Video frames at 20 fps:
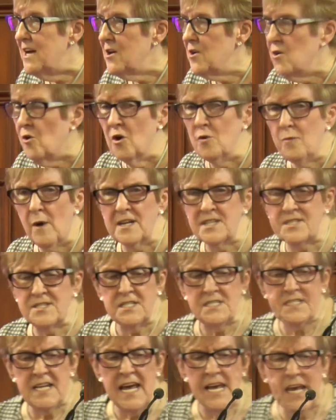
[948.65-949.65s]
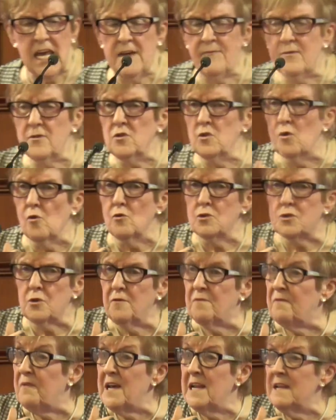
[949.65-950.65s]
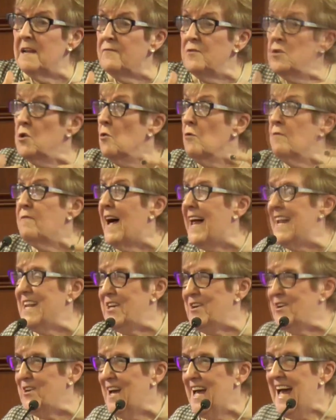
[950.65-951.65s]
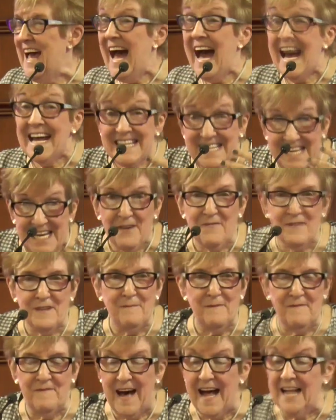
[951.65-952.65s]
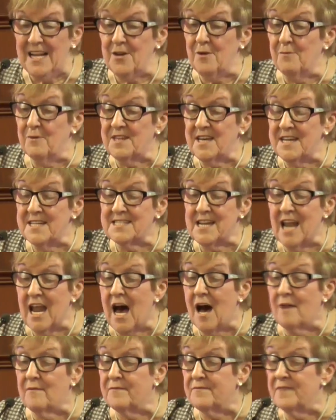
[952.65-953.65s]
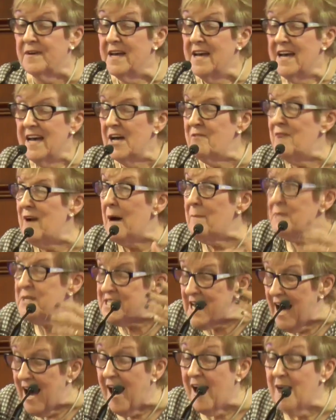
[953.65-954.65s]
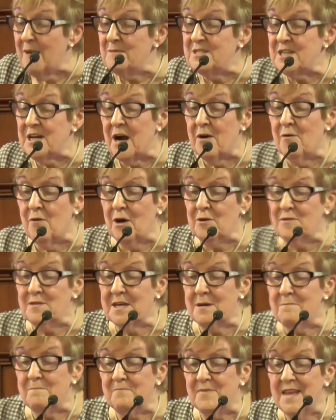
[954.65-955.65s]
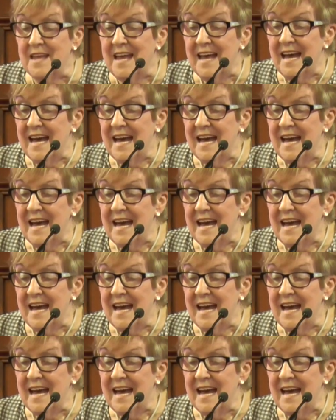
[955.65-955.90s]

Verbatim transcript: God wants to take even those who feel of no value and give them value with His love and wrap His arms around them.